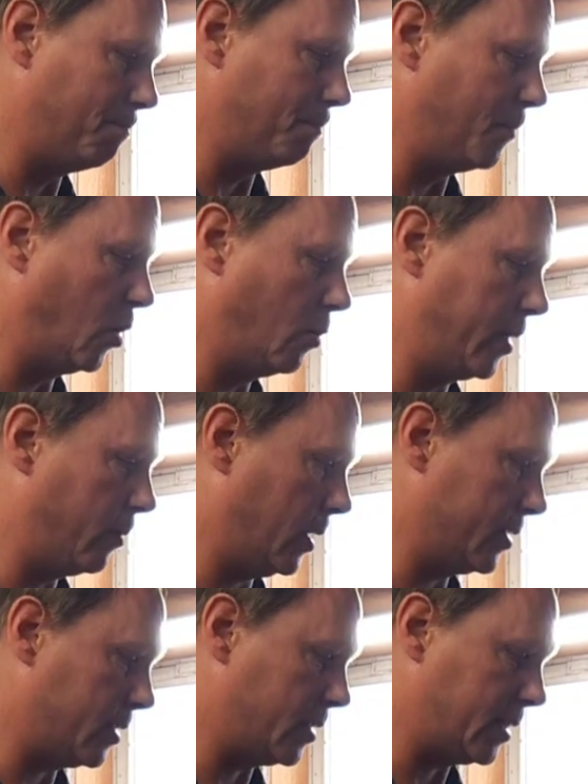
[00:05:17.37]
nobody
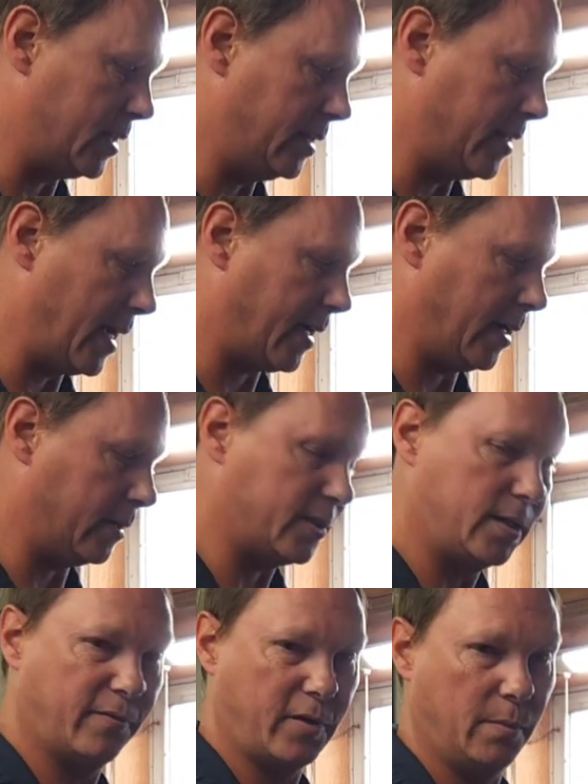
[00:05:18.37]
wants to see that kind of
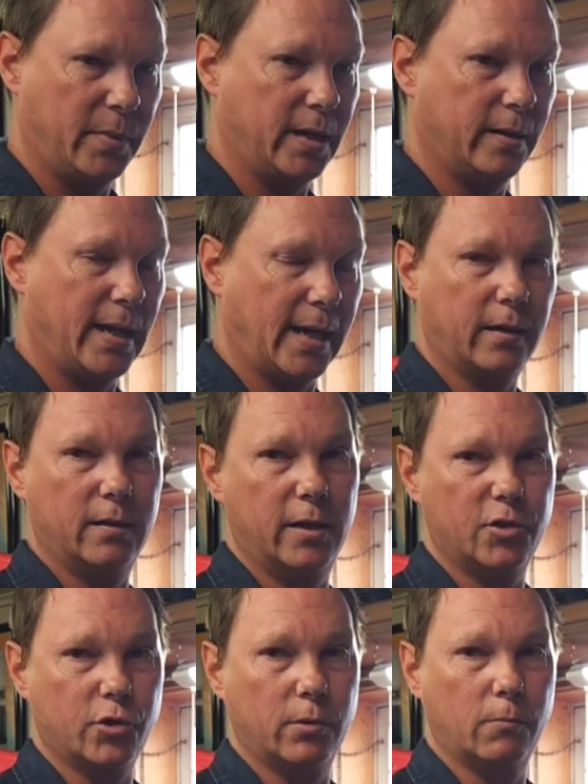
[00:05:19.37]
stuff come in that
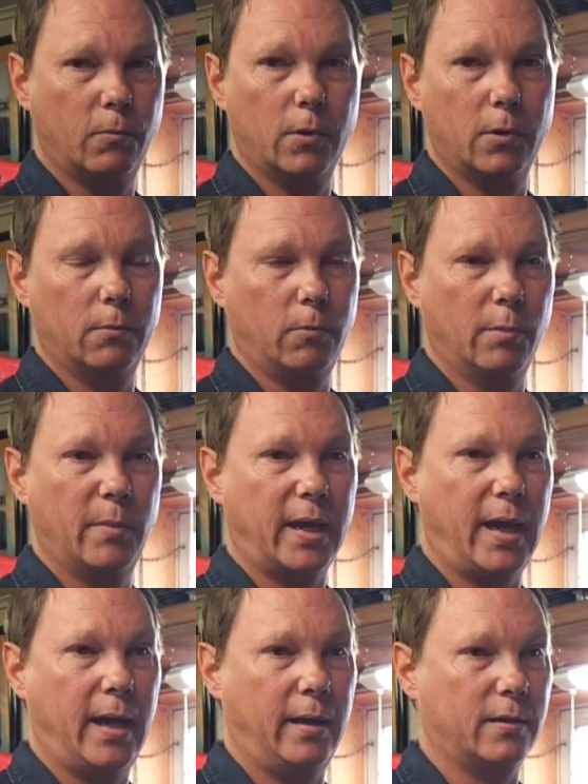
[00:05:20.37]
condition. We're
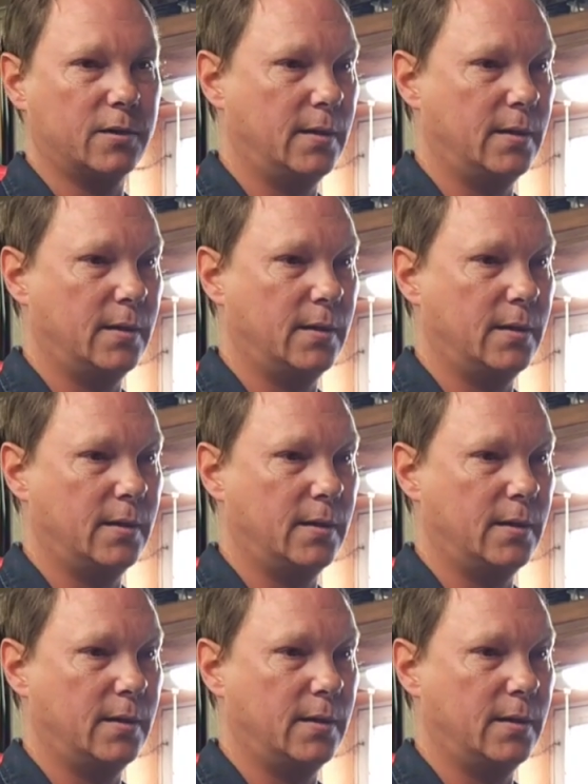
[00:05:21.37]
mechanics,